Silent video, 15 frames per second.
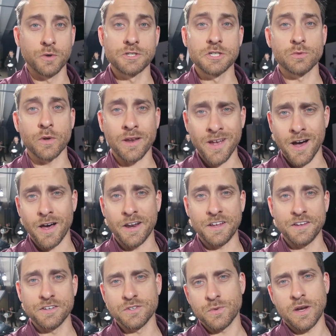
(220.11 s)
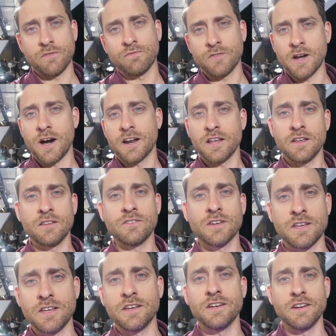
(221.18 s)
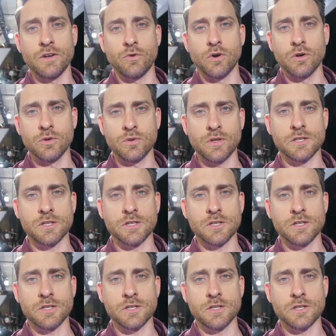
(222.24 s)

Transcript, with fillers: which is what Connie is, we have Connie, the Kia Niro,